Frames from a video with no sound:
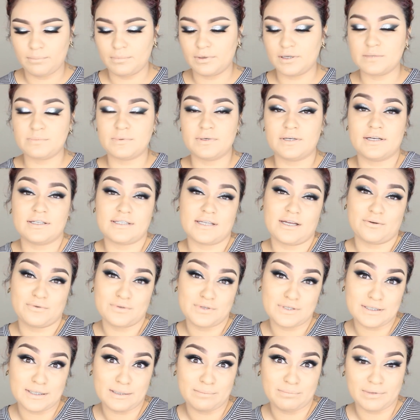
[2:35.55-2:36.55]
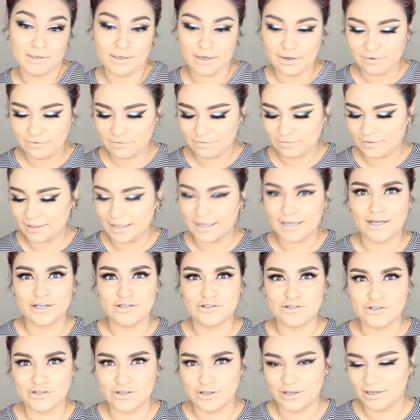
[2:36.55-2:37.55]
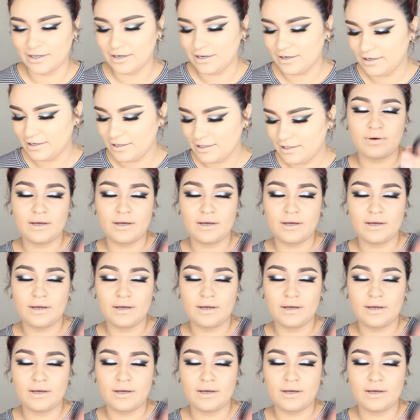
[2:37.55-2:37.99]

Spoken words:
But it's because I don't sleep enough like I should.